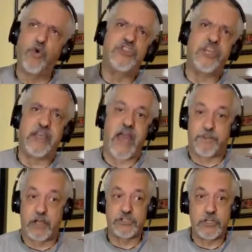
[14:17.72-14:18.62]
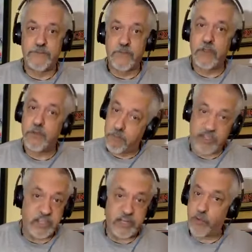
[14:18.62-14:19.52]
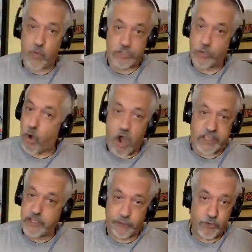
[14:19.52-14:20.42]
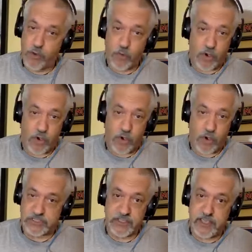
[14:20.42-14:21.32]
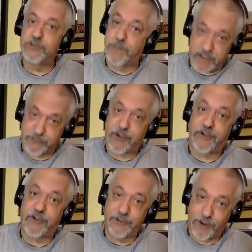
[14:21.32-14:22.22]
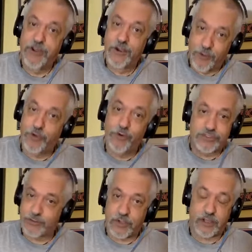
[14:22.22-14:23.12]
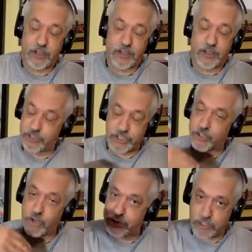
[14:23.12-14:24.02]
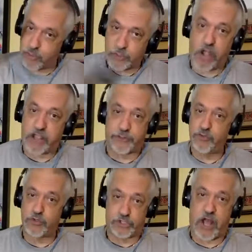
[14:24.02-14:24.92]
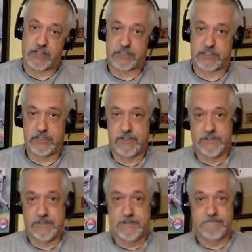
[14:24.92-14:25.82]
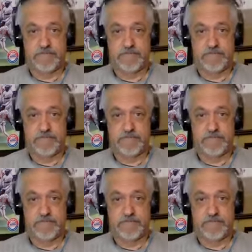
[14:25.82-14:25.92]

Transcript: Usyk can't punch. Well, he wasn't walking through him, was he? He was being very, Usyk, Chisora just wasn't walking through those shots.